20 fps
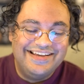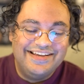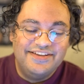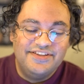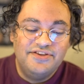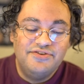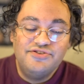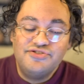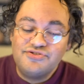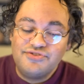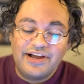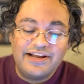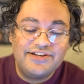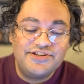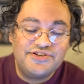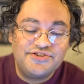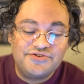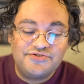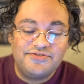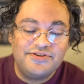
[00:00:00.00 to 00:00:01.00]
You try to
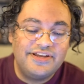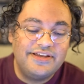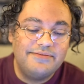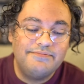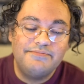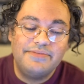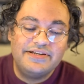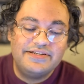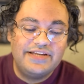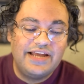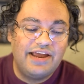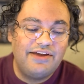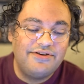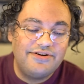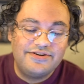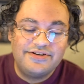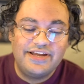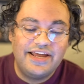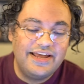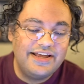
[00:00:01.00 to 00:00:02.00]
scream, but
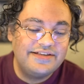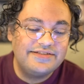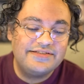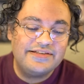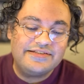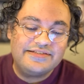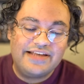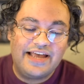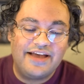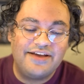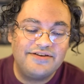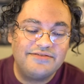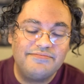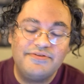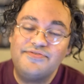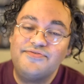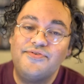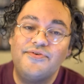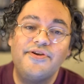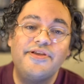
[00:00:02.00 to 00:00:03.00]
terror takes the sound
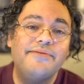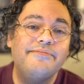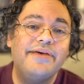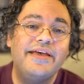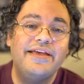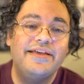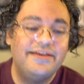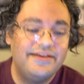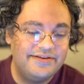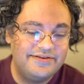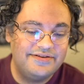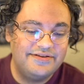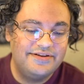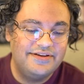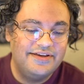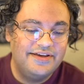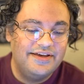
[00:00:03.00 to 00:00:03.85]
before you make it.